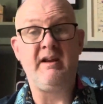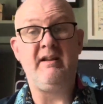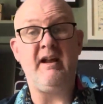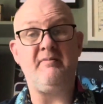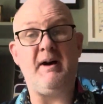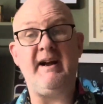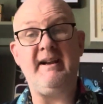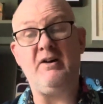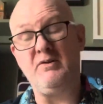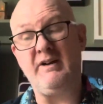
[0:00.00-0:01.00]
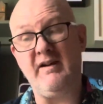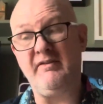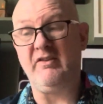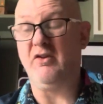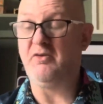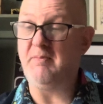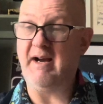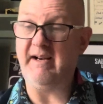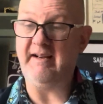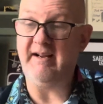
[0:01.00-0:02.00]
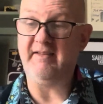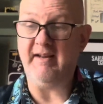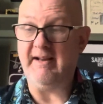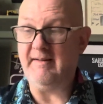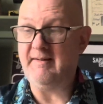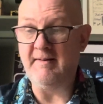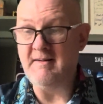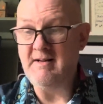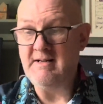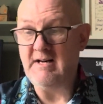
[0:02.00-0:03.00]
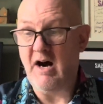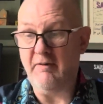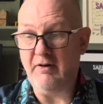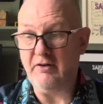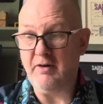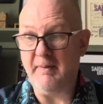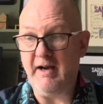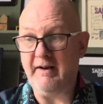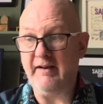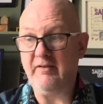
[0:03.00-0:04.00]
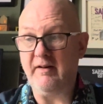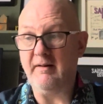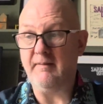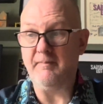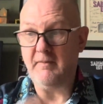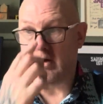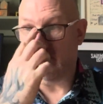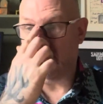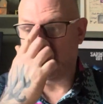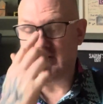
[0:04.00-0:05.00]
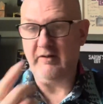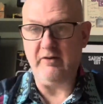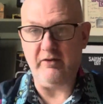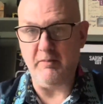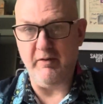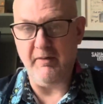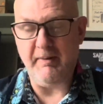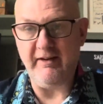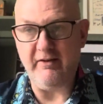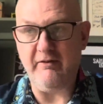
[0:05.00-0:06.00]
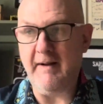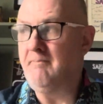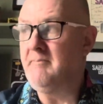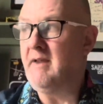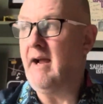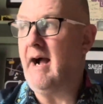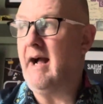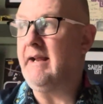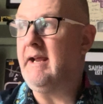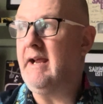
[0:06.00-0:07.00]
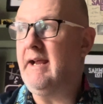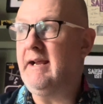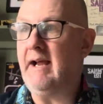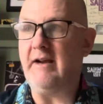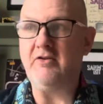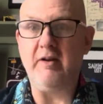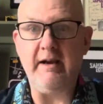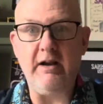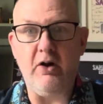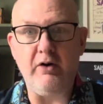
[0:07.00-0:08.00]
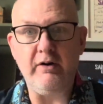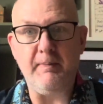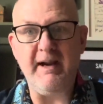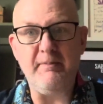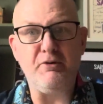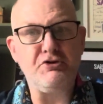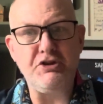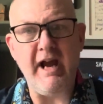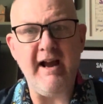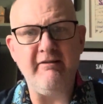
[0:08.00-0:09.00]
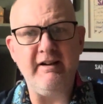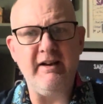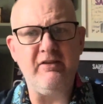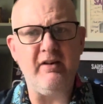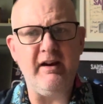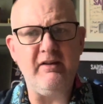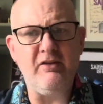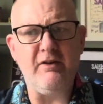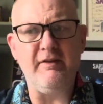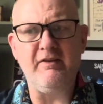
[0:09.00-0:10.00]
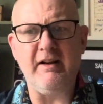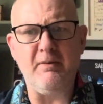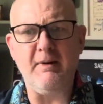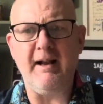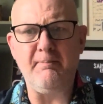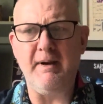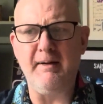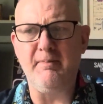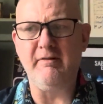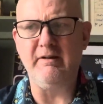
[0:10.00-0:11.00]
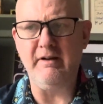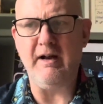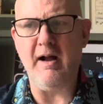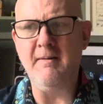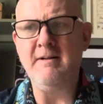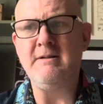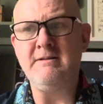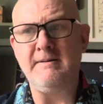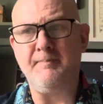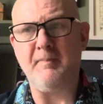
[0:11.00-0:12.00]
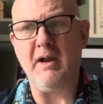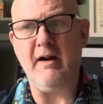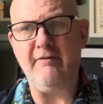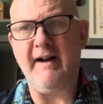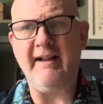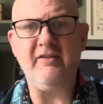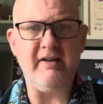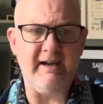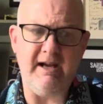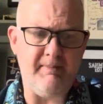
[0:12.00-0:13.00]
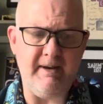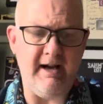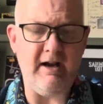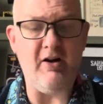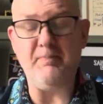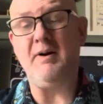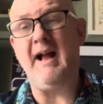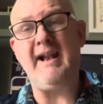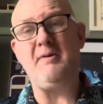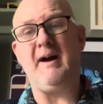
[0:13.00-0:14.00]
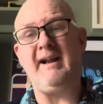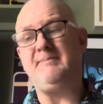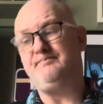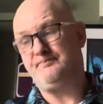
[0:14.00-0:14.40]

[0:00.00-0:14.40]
they've made it, or David Soul's made it, and I thought, to be honest, I looked into some other bits of him, and he actually liked people sharing his stuff, and said, I'm glad people, you know, are fans and keeping it alive. But anyway,